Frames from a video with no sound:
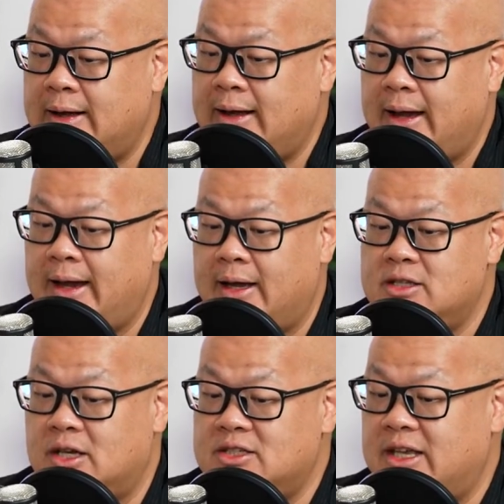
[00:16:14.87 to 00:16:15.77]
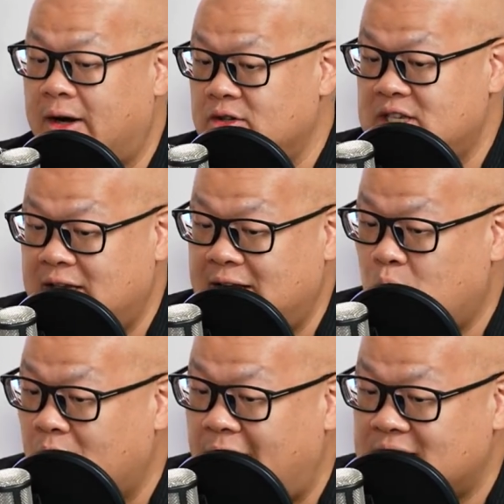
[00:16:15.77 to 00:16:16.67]
and to guarantee
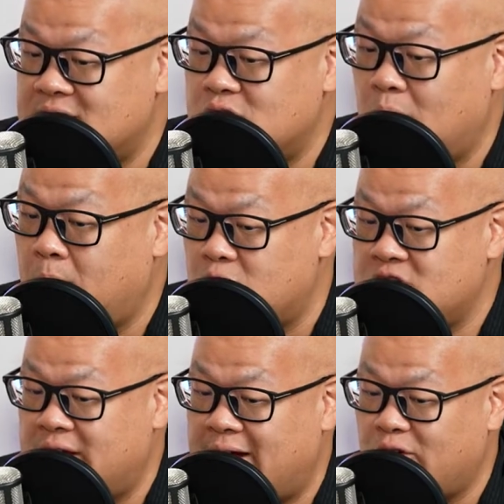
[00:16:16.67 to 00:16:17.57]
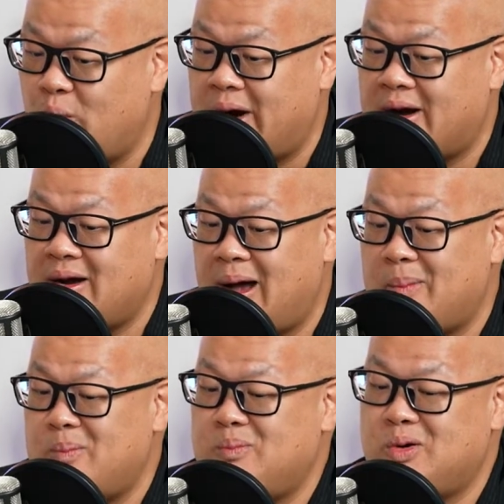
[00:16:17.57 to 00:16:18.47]
equal access to abortion everywhere.
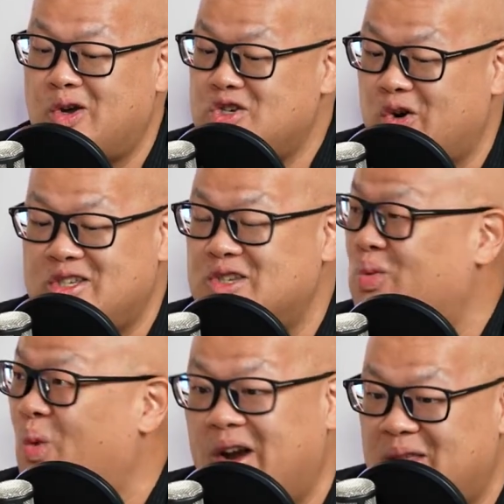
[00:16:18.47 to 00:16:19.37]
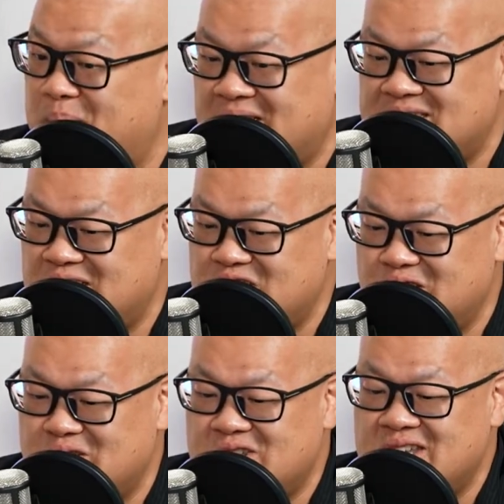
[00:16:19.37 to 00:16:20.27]
Pro-choice is one of the biggest
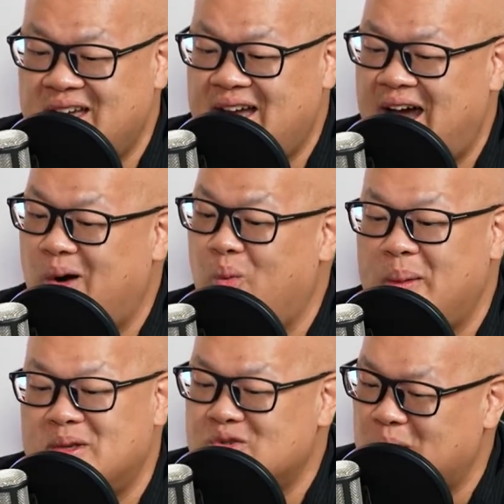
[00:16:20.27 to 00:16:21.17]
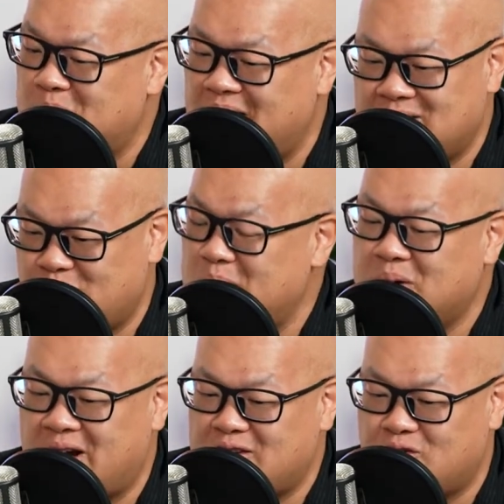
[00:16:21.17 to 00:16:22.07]
issues. Women's
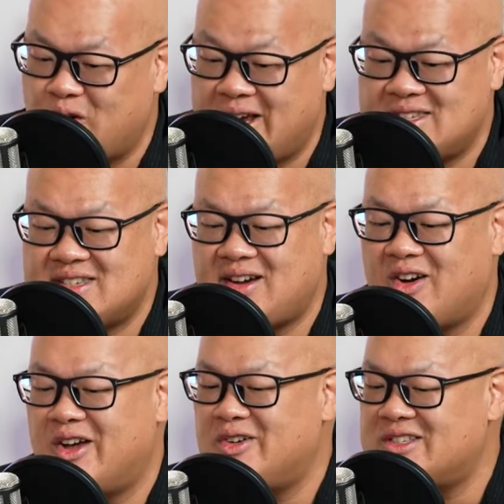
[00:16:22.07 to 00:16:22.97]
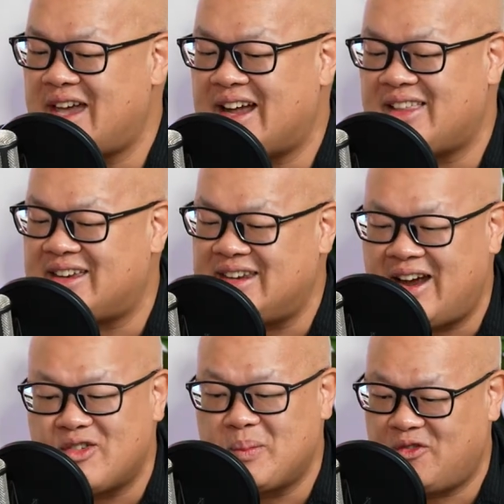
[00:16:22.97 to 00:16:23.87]
reproductive rights are under attack like
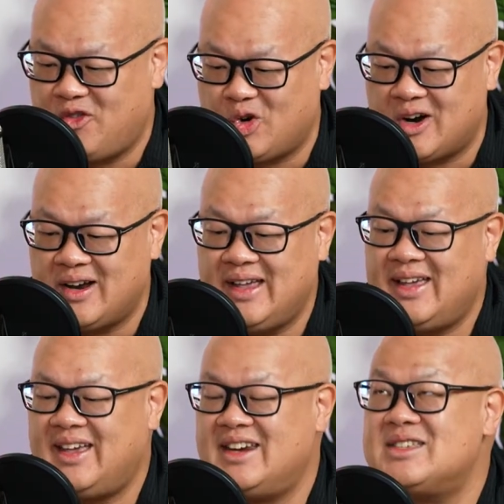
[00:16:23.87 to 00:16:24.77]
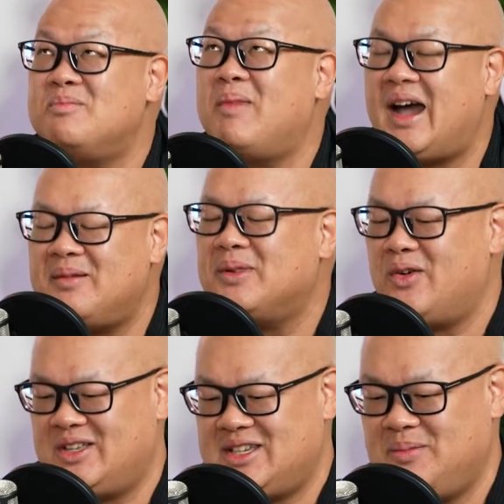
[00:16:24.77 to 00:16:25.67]
never before. It is
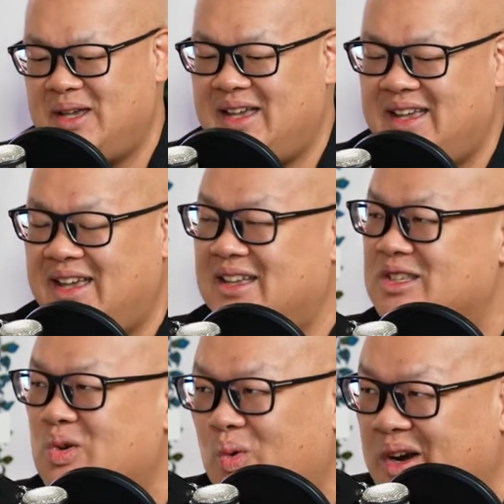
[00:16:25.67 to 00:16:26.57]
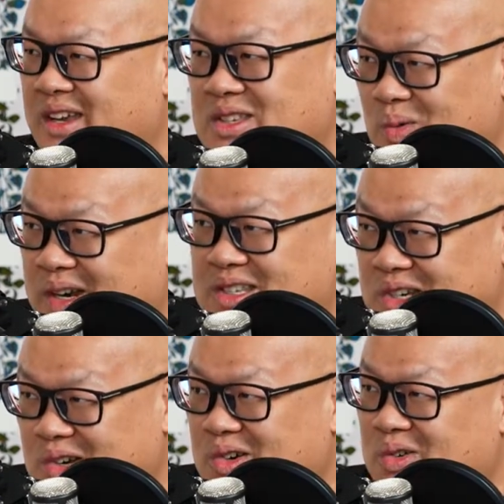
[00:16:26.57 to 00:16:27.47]
mind-blowing to me in
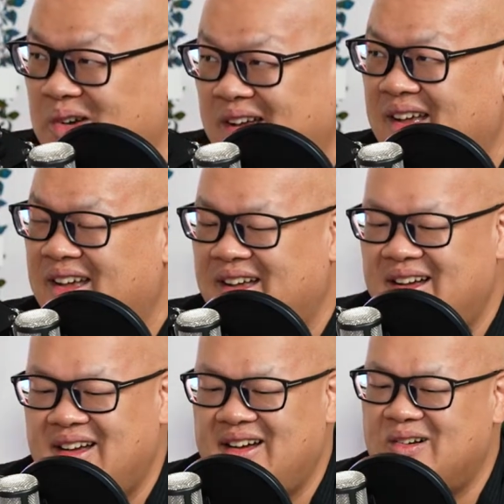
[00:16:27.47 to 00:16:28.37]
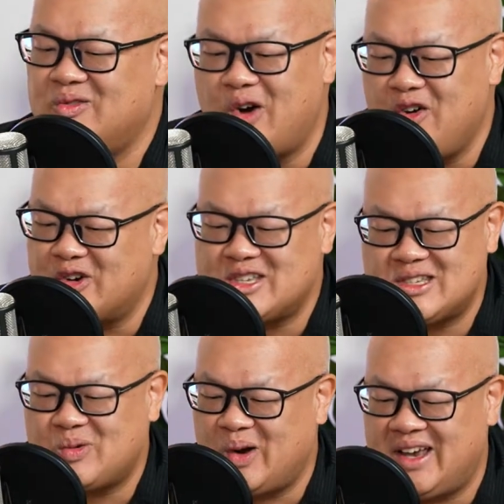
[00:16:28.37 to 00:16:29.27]
2022, Roe
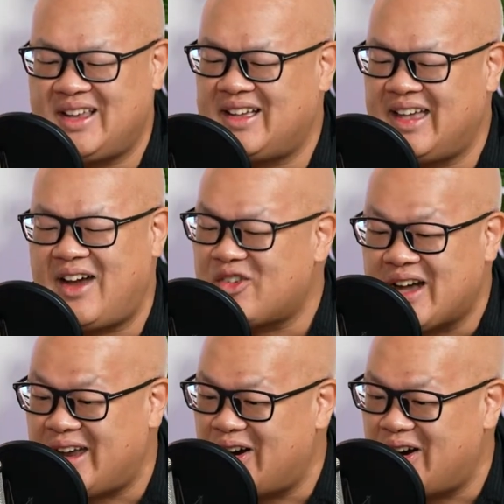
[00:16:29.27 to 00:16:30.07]
versus Wade ever got